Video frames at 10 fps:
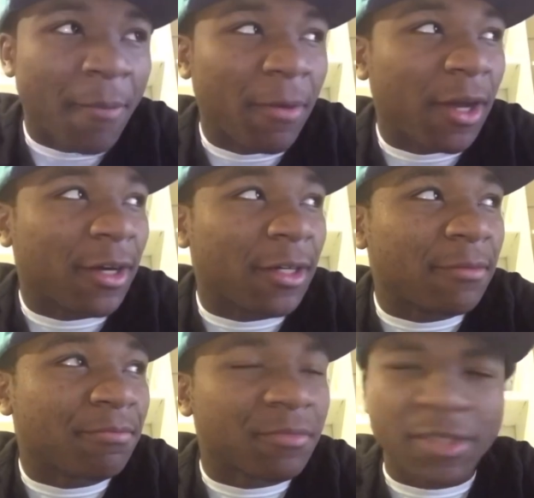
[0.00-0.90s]
But
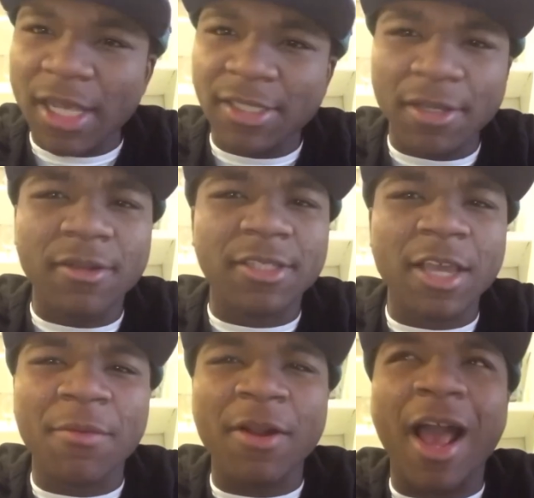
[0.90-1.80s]
um, yeah, Soda Skimmer,